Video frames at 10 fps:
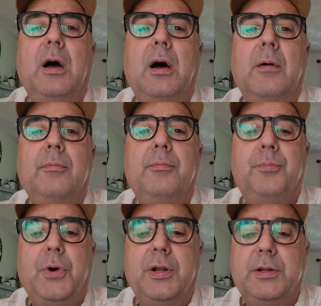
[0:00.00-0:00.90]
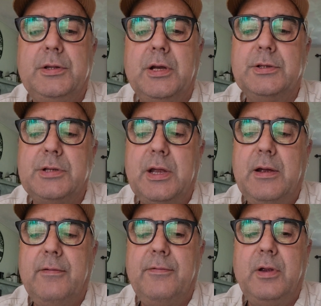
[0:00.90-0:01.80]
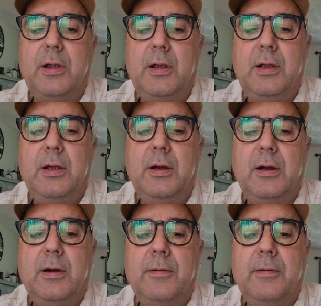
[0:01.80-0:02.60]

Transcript: But it does have a,